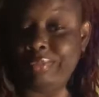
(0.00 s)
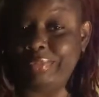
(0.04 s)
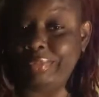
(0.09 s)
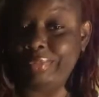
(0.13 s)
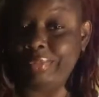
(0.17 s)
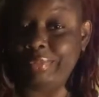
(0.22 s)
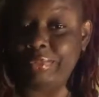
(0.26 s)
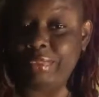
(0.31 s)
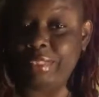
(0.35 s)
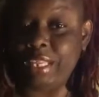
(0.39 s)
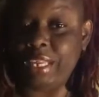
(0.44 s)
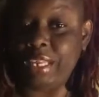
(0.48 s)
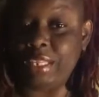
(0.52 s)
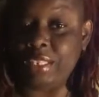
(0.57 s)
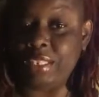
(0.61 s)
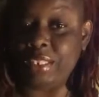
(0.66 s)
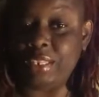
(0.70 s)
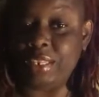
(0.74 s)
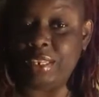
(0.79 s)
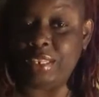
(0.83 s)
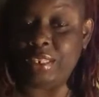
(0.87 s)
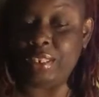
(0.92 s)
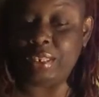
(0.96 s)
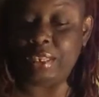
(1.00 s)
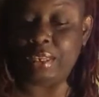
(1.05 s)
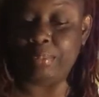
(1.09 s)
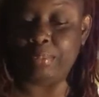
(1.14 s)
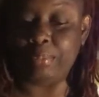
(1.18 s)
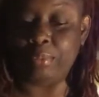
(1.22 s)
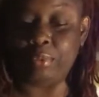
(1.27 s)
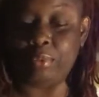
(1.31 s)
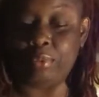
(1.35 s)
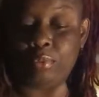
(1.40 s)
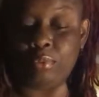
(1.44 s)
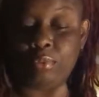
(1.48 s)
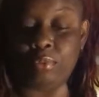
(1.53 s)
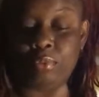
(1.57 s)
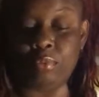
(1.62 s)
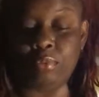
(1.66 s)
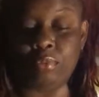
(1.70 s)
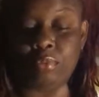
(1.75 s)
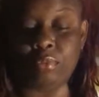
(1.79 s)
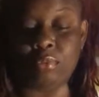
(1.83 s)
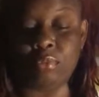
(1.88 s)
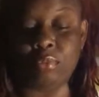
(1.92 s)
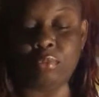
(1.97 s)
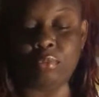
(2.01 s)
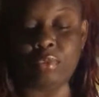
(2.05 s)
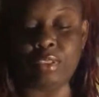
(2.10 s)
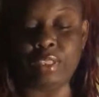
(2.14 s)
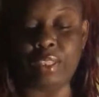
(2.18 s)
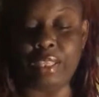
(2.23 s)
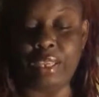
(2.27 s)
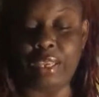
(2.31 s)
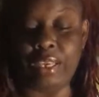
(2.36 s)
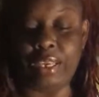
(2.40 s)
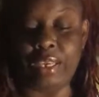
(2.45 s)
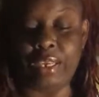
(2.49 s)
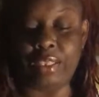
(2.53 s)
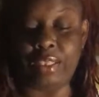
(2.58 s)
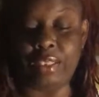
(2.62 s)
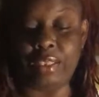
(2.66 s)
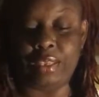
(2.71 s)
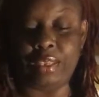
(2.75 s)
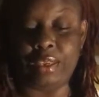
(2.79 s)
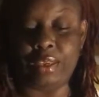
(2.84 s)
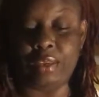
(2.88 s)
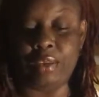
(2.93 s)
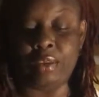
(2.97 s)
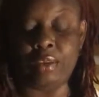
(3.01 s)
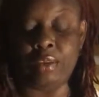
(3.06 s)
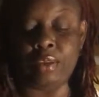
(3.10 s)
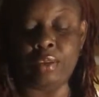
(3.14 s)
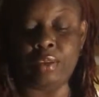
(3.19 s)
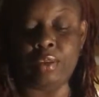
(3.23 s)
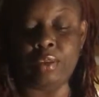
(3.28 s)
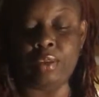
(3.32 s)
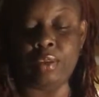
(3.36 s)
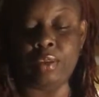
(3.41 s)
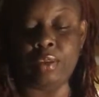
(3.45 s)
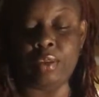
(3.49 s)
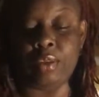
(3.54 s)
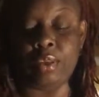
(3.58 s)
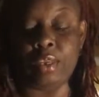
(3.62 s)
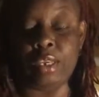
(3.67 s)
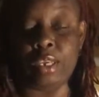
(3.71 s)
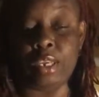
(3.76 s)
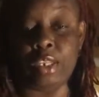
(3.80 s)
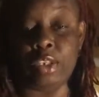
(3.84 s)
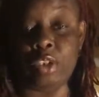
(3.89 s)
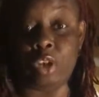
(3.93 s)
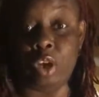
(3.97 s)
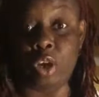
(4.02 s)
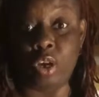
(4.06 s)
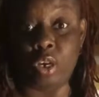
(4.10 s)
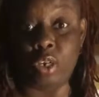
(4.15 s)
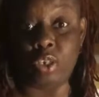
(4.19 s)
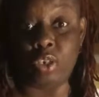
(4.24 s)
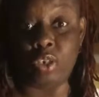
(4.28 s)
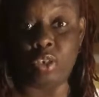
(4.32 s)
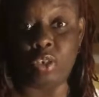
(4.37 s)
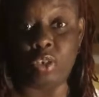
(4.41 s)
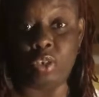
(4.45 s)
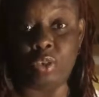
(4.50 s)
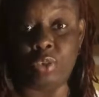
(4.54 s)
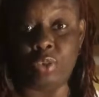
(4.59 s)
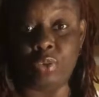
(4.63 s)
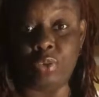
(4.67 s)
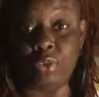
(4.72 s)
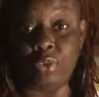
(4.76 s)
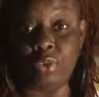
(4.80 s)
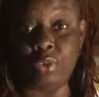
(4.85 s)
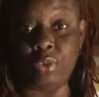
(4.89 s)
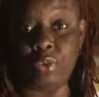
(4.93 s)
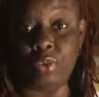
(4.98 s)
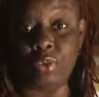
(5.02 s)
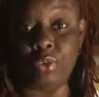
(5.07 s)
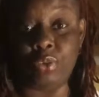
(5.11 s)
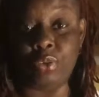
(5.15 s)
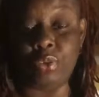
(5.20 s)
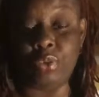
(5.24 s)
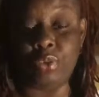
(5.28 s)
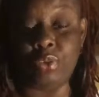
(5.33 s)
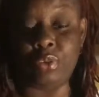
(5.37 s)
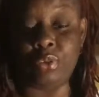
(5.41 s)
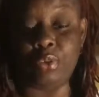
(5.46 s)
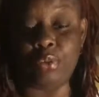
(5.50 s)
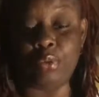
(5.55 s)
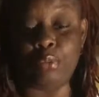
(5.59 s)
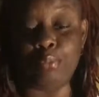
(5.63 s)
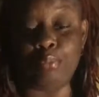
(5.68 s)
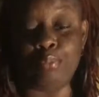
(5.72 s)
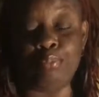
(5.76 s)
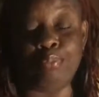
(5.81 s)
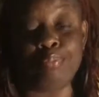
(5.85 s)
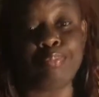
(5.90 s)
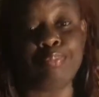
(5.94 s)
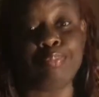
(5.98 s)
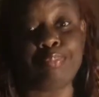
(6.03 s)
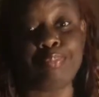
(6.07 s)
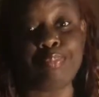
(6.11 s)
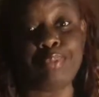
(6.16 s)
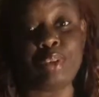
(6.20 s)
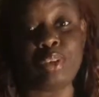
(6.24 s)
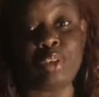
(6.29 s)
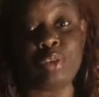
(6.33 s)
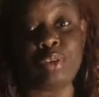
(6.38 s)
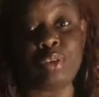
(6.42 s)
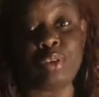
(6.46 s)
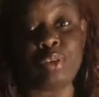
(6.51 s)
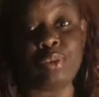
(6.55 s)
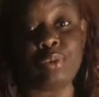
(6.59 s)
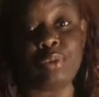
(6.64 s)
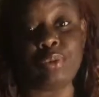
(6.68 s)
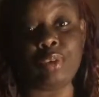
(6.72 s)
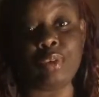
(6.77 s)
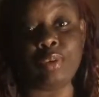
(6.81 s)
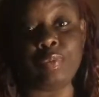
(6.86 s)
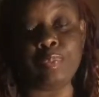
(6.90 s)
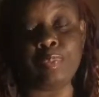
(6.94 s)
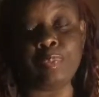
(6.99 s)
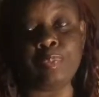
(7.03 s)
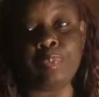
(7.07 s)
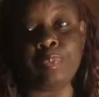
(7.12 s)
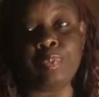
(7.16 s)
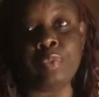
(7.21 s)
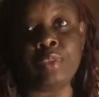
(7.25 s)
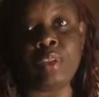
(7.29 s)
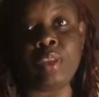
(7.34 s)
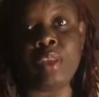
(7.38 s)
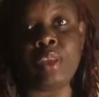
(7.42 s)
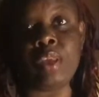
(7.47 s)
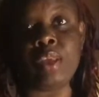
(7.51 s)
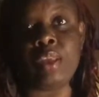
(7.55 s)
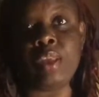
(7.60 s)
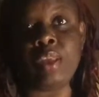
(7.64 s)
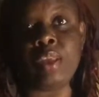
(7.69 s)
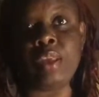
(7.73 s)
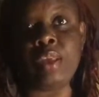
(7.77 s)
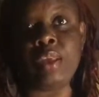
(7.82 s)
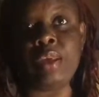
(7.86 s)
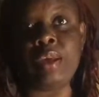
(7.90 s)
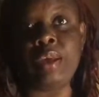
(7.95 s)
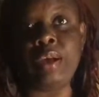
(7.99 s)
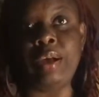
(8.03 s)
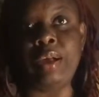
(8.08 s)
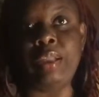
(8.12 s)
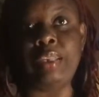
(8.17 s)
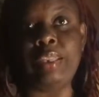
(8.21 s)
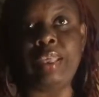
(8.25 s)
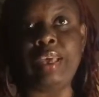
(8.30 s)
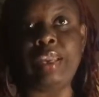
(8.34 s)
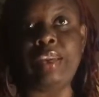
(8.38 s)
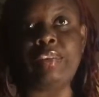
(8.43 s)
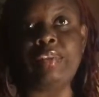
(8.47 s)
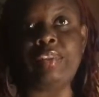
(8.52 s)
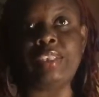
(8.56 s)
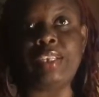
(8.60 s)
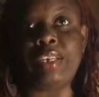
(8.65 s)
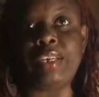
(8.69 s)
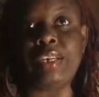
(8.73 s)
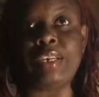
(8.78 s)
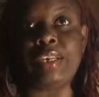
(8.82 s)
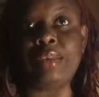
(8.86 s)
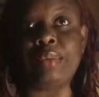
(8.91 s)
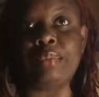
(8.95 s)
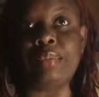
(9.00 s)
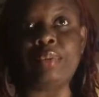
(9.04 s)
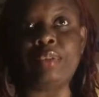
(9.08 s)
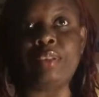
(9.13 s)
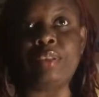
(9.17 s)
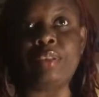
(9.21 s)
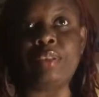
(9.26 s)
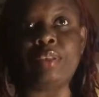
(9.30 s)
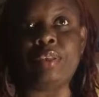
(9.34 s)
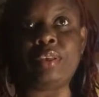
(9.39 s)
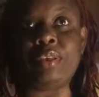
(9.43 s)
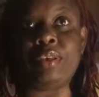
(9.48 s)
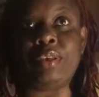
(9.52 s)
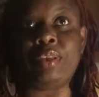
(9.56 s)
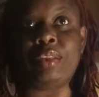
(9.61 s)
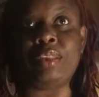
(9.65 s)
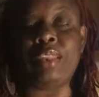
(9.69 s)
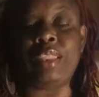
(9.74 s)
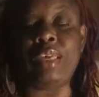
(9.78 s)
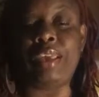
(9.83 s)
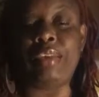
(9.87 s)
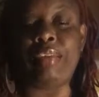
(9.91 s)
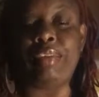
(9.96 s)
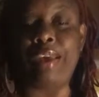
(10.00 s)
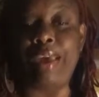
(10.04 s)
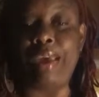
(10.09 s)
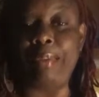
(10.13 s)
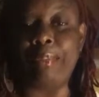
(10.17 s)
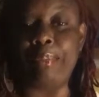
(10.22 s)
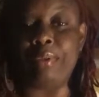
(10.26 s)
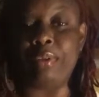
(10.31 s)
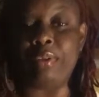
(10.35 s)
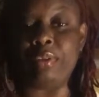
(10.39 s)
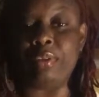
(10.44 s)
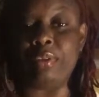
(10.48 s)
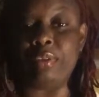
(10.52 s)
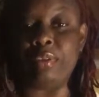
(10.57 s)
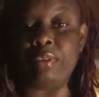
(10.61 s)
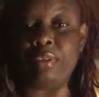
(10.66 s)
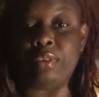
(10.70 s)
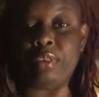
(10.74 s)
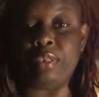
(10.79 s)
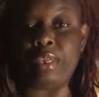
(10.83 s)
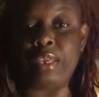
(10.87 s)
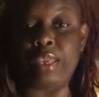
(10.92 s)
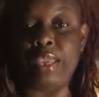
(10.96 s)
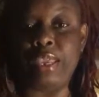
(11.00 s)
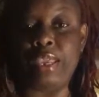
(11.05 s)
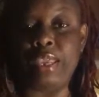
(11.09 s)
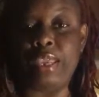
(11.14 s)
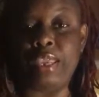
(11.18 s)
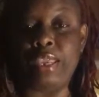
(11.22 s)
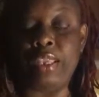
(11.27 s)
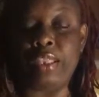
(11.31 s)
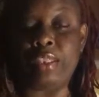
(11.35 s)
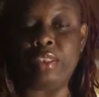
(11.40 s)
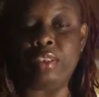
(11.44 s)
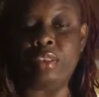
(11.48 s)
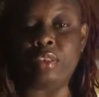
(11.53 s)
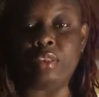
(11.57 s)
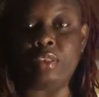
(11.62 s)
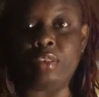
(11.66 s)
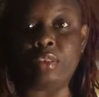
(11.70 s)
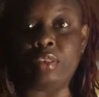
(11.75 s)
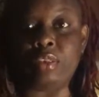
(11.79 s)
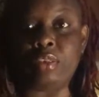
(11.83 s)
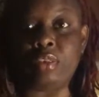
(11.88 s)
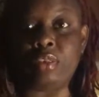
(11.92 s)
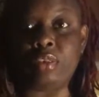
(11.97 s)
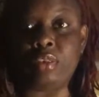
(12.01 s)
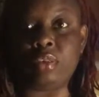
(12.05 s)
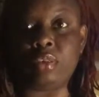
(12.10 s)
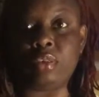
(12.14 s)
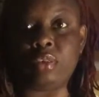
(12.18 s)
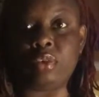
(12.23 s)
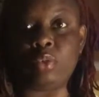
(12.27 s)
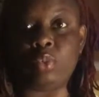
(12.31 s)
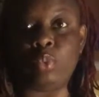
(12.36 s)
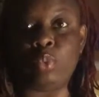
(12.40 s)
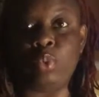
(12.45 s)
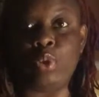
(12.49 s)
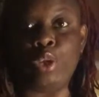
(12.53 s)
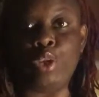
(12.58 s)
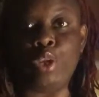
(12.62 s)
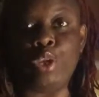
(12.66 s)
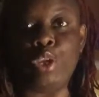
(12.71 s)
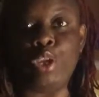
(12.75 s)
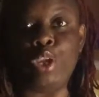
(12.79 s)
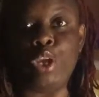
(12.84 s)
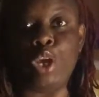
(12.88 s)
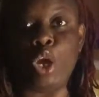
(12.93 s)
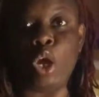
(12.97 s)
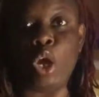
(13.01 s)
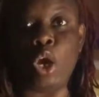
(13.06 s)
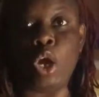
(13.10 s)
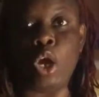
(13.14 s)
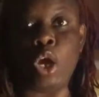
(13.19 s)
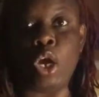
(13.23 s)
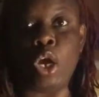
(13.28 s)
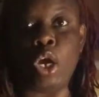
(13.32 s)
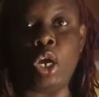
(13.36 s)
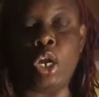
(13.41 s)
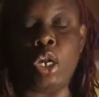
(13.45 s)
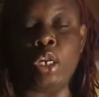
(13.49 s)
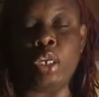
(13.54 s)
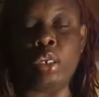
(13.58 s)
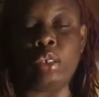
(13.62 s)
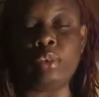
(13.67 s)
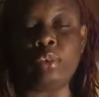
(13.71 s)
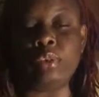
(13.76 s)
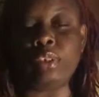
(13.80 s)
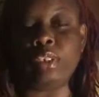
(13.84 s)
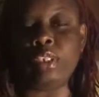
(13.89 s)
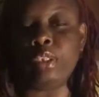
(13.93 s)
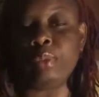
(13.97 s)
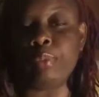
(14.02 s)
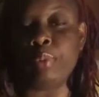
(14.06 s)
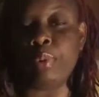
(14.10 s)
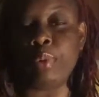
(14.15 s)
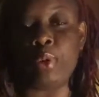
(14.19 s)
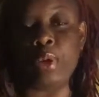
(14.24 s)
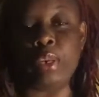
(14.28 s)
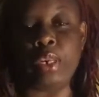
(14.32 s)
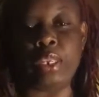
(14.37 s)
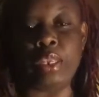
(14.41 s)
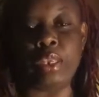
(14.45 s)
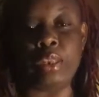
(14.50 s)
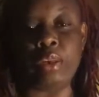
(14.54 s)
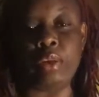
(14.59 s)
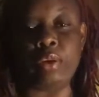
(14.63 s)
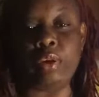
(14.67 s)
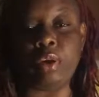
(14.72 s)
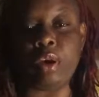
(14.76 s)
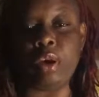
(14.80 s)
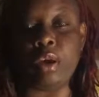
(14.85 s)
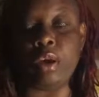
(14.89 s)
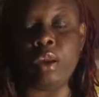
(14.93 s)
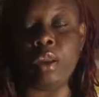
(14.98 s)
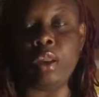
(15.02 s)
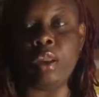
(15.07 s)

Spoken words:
That's an example. Like I said, it's hard to do, but you can do it. A lot of times, life happens and we are disappointed or